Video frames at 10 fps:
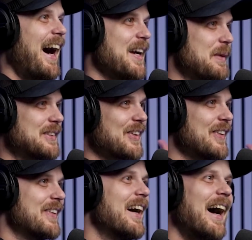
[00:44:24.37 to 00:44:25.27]
I'd be
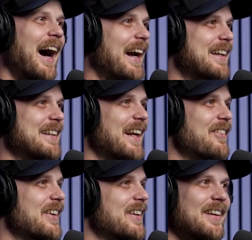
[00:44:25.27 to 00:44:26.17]
screwed. I could
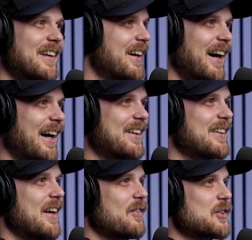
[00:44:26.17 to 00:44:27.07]
never
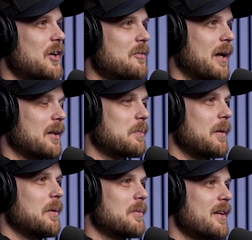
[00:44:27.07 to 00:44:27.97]
solve math
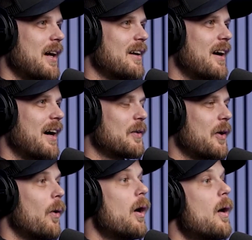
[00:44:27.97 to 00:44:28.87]
problems. I don't
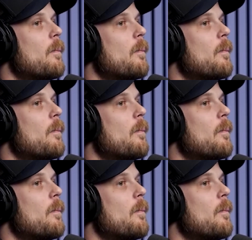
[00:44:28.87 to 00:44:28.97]
know.